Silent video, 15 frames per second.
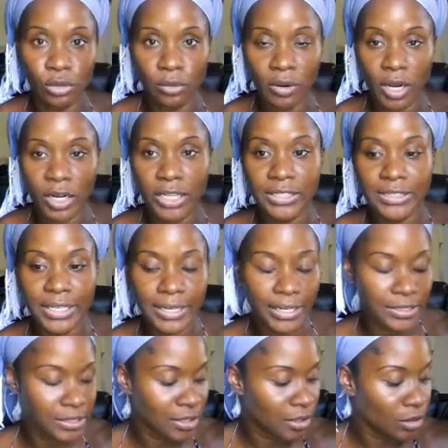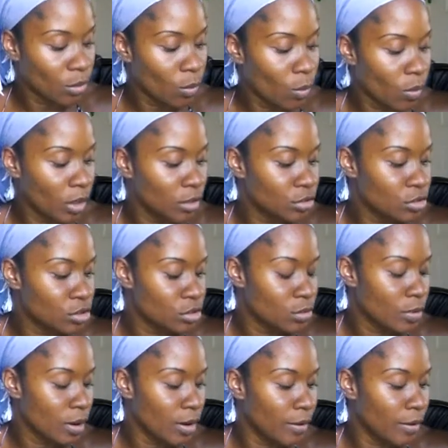product and I didn't want to